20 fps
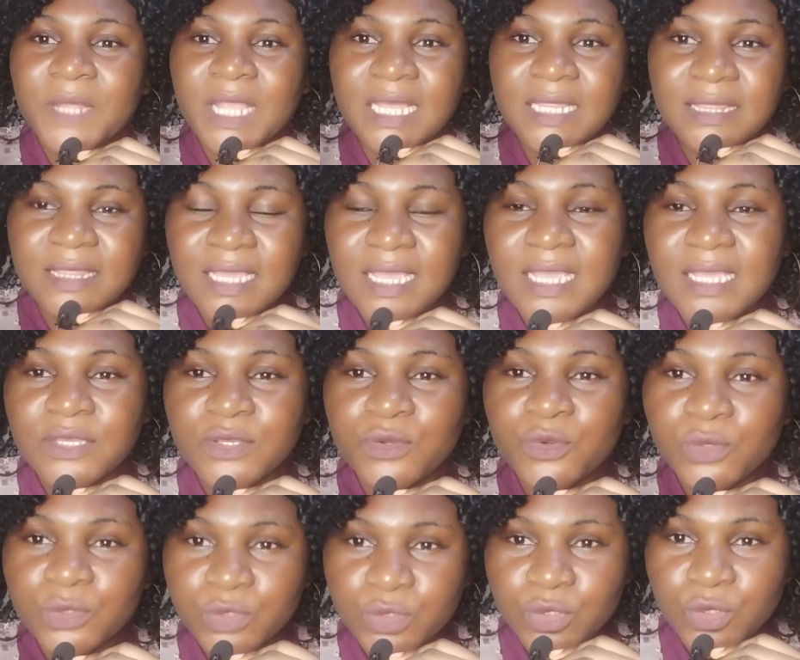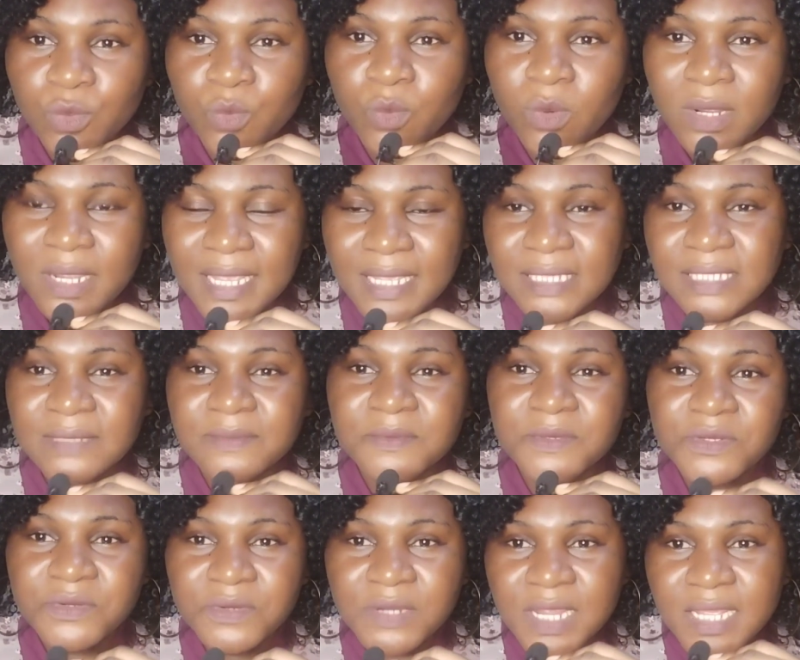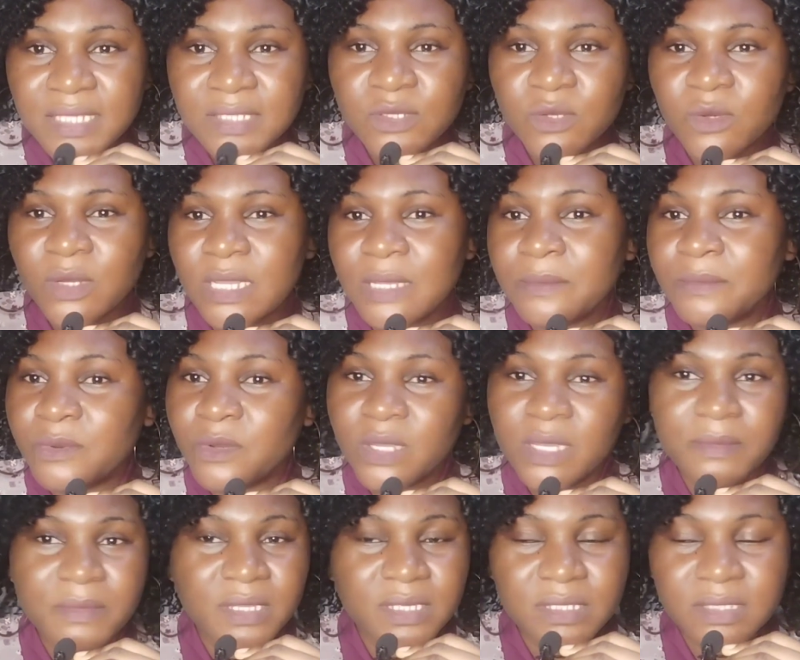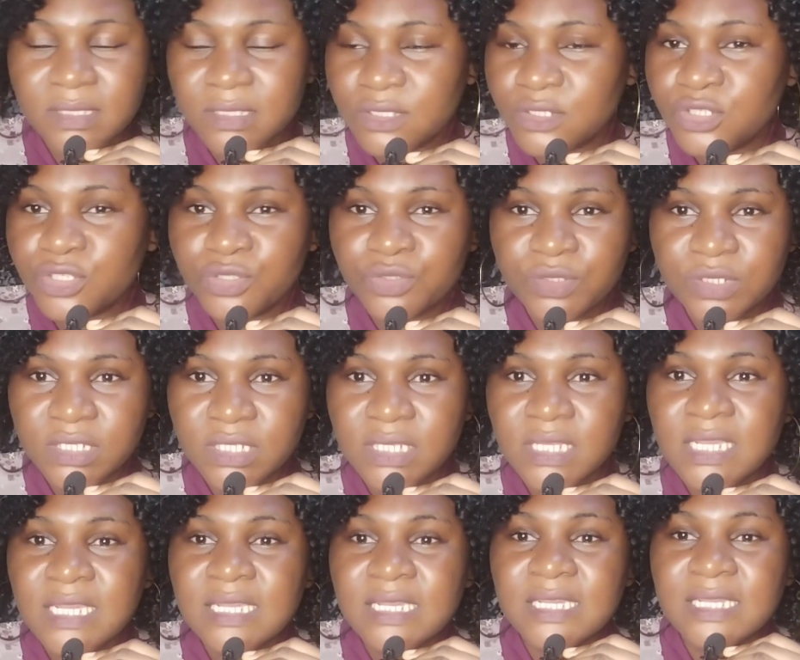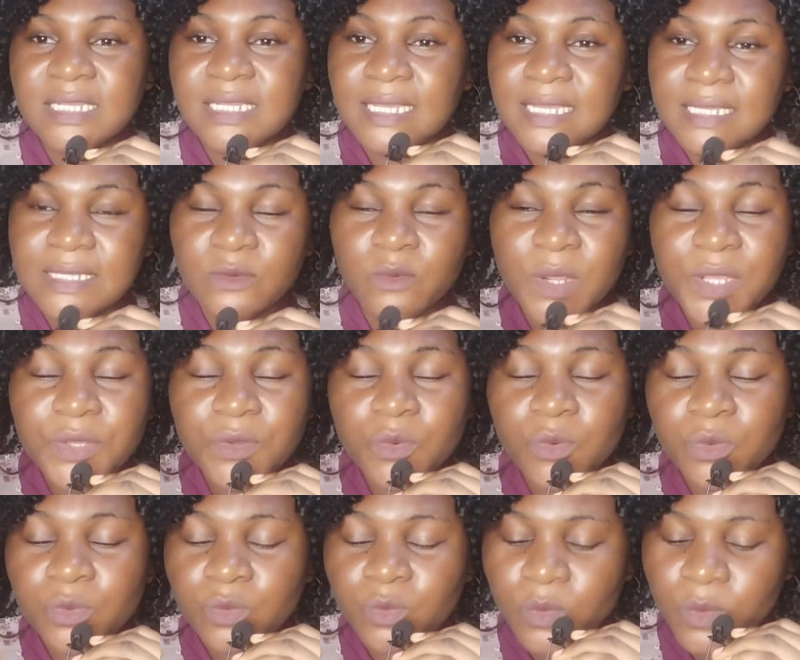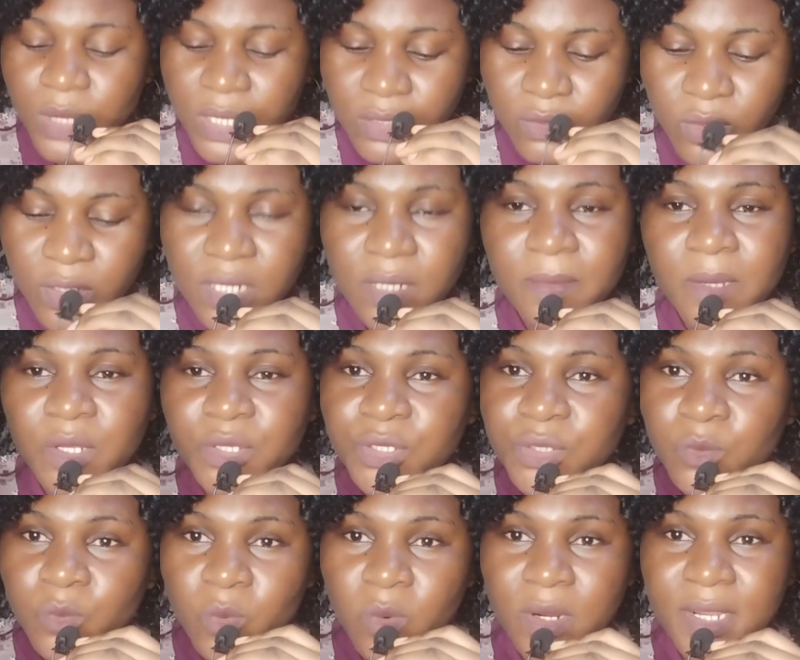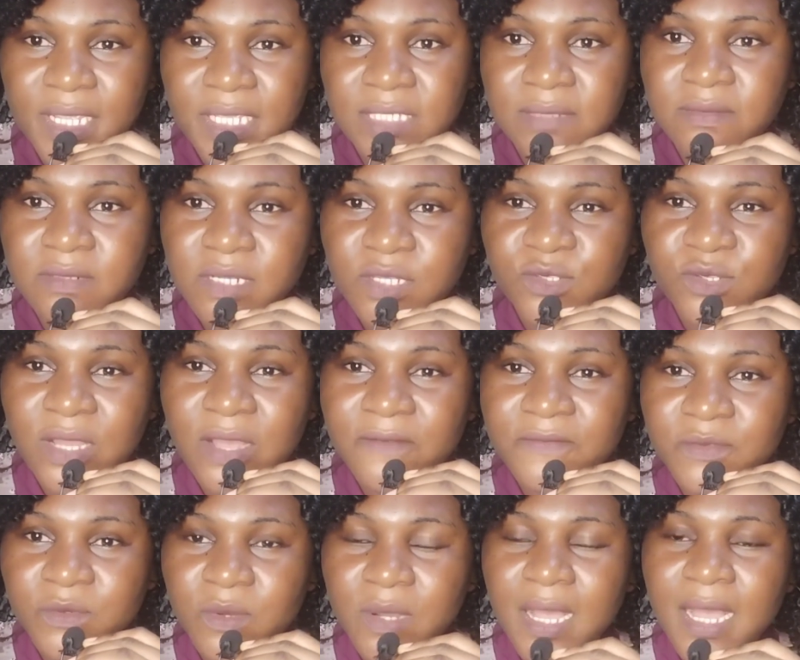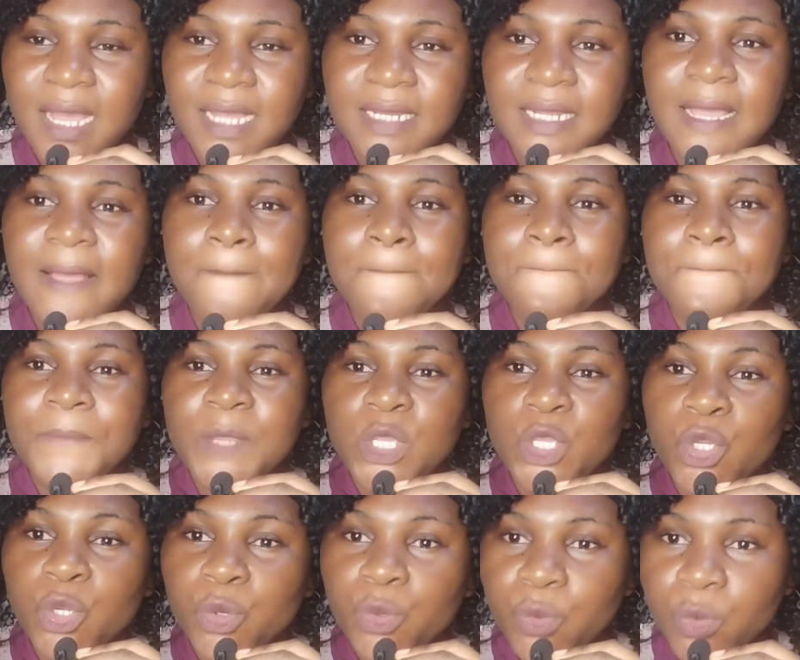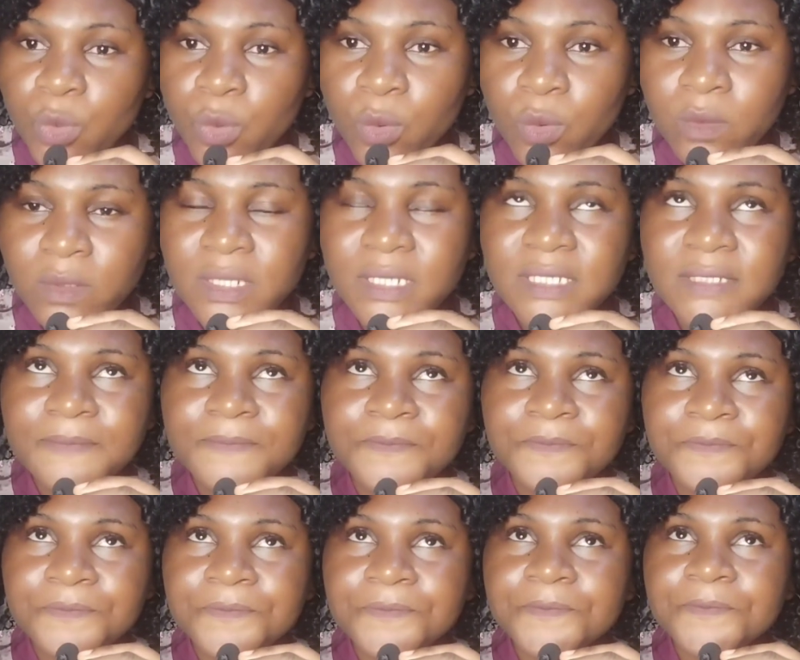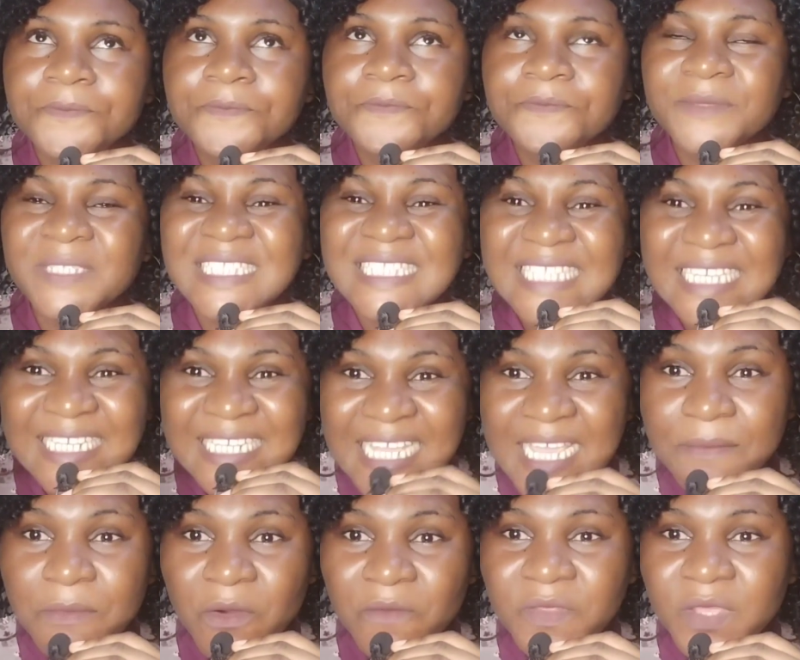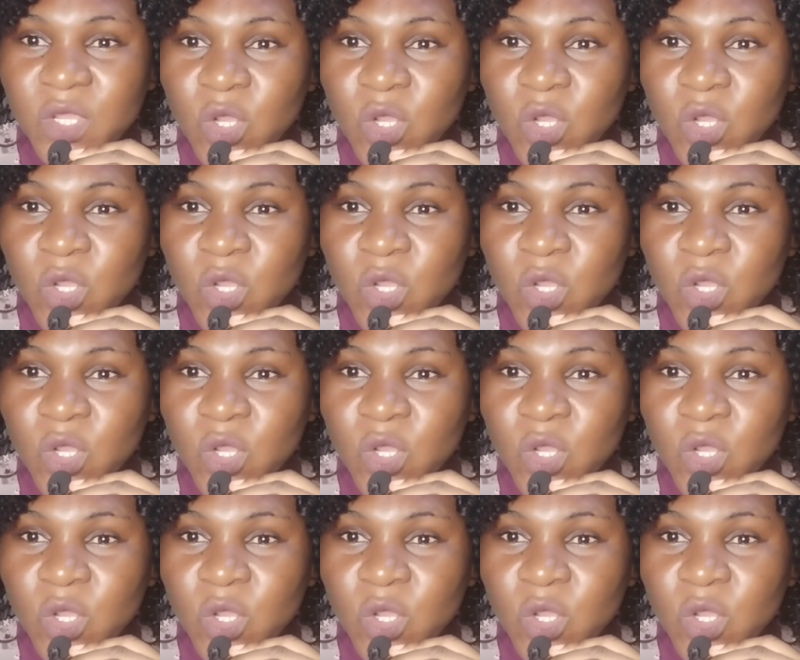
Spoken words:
And then you go to your work experience, your employment history. Then when talking about the work experience, you have to add your role, the name of the